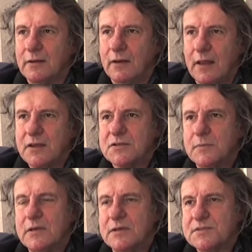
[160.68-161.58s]
that to
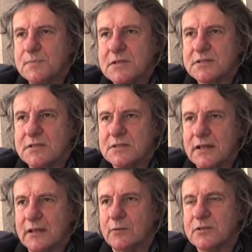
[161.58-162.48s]
me is business
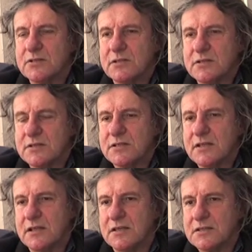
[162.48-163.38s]
language in a
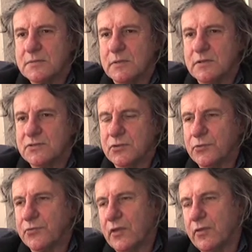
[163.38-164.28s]
sense, but it's
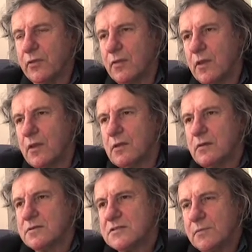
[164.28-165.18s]
also
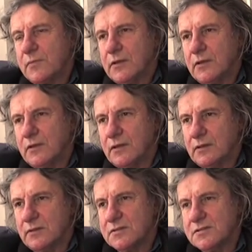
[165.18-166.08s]
something I
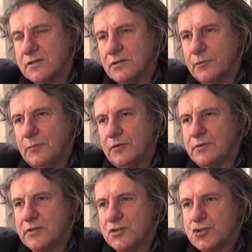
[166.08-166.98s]
think design
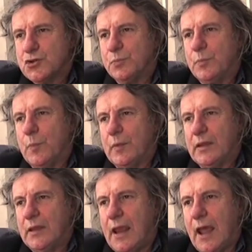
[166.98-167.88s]
community should
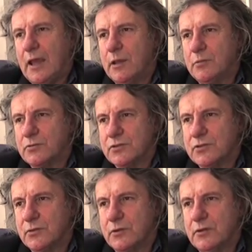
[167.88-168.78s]
be able to
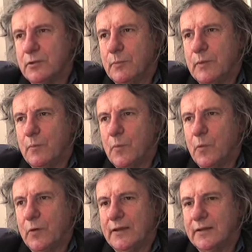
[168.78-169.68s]
do a little bit
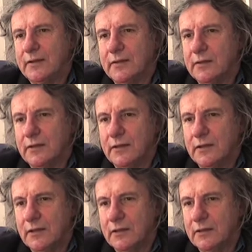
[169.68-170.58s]
more
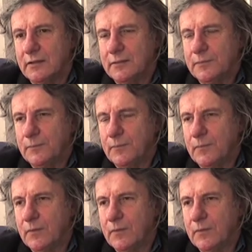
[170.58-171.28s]
elegantly. Um,